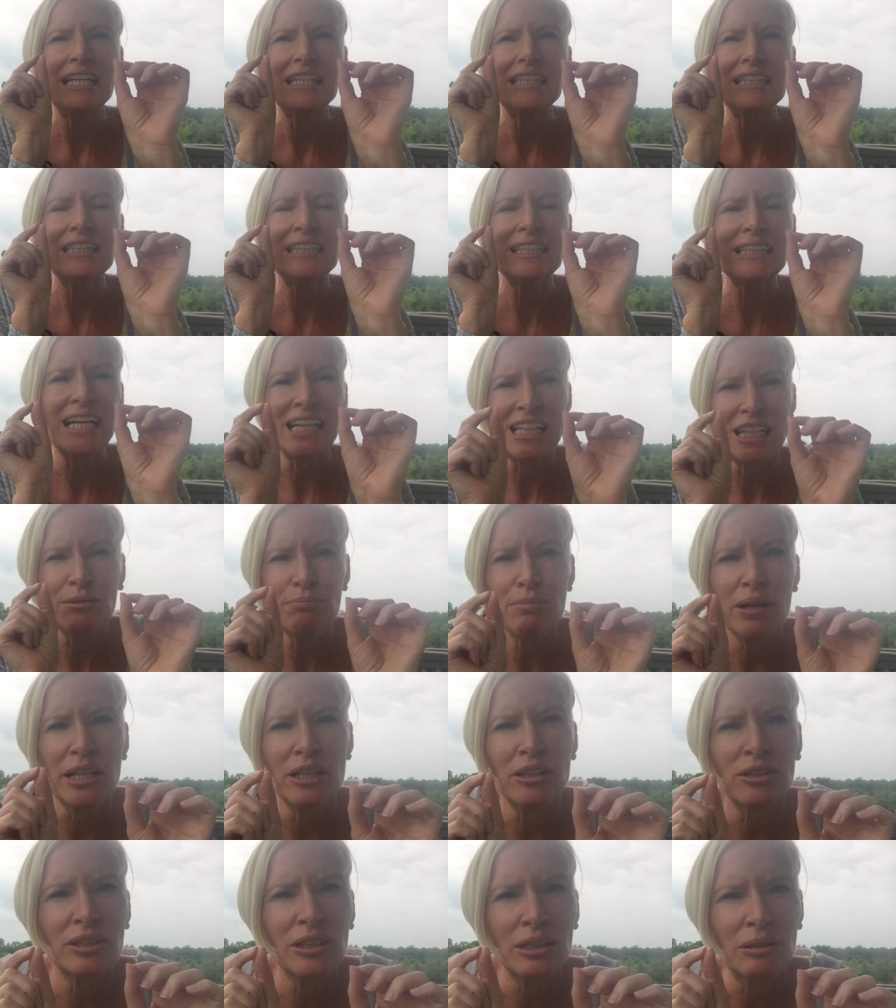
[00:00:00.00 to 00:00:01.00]

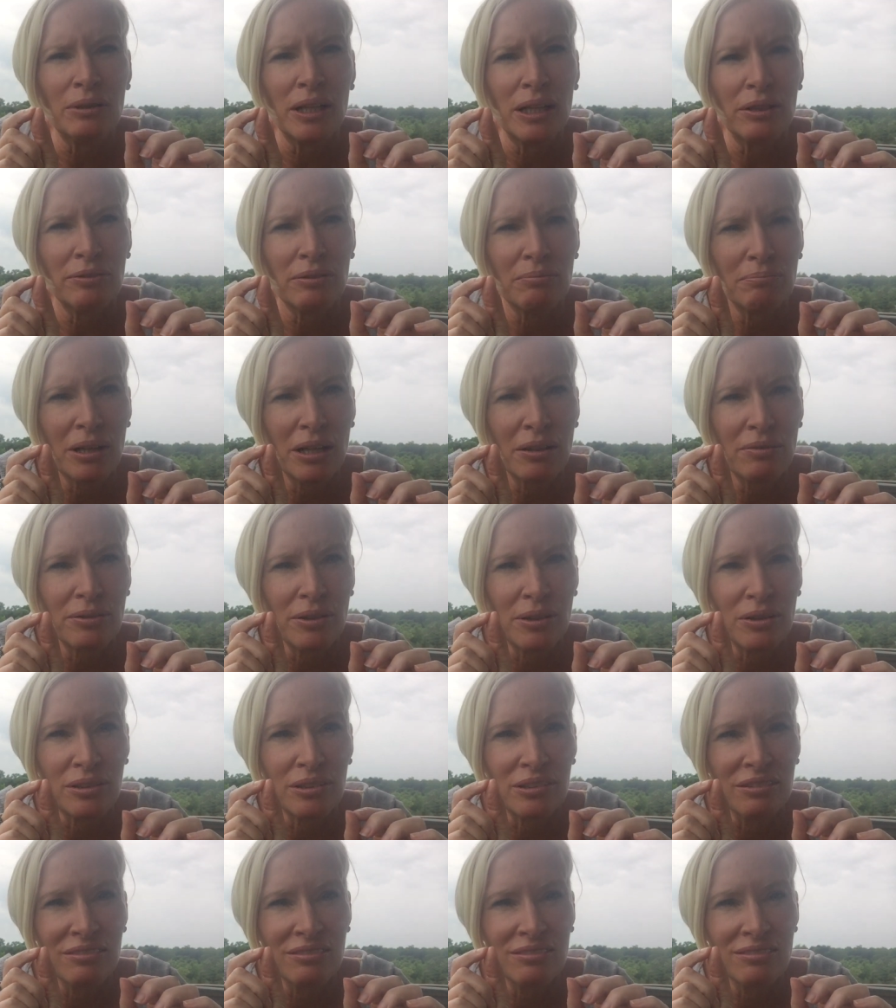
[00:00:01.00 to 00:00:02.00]
centimeters away from my
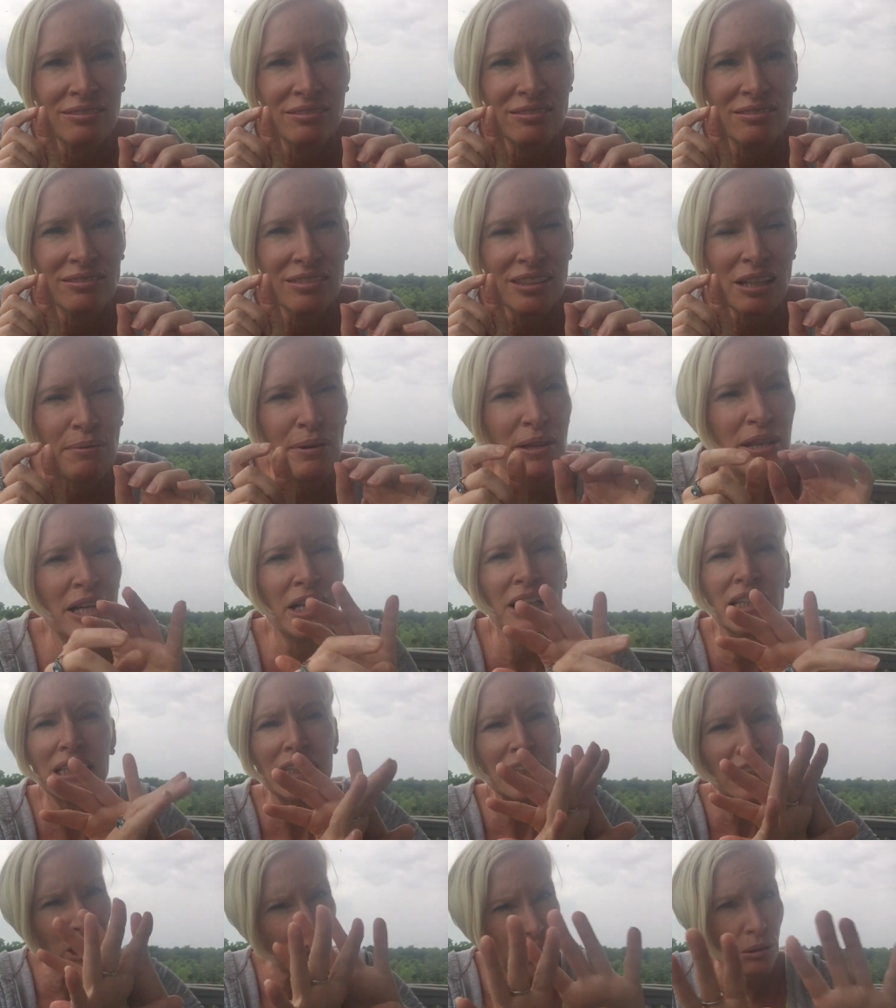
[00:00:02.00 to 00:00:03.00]
phone. I mean, there,
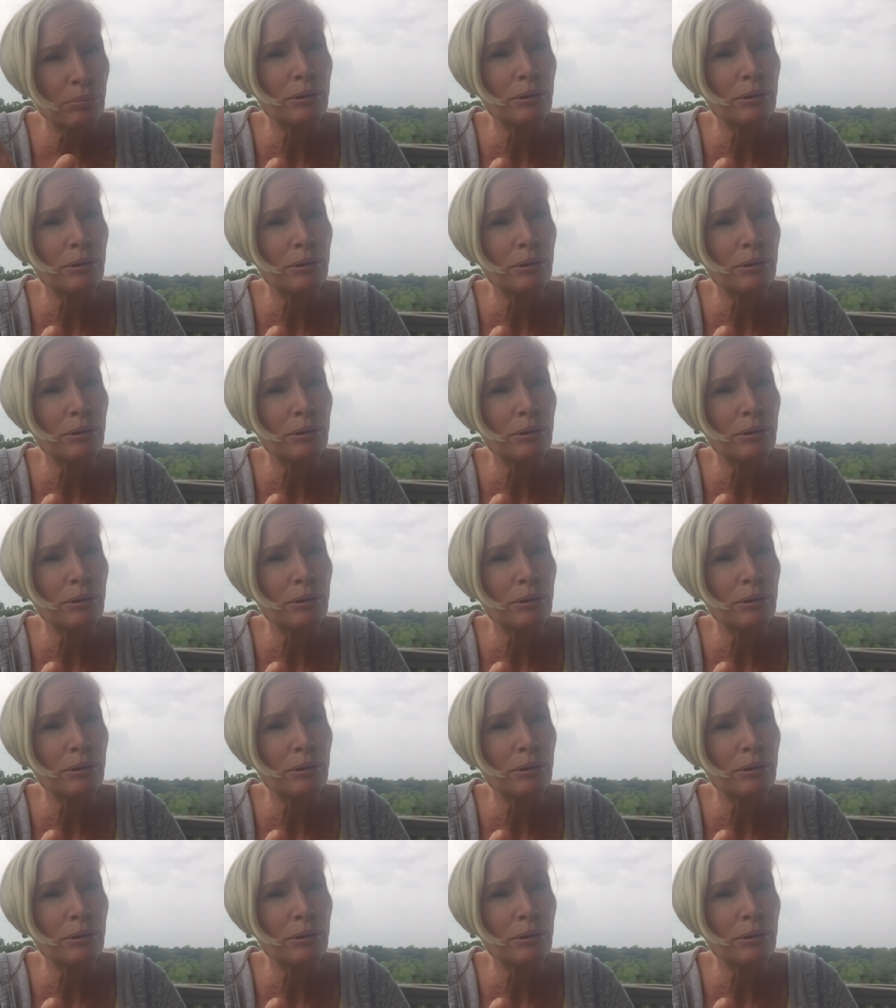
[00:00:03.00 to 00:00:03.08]
that could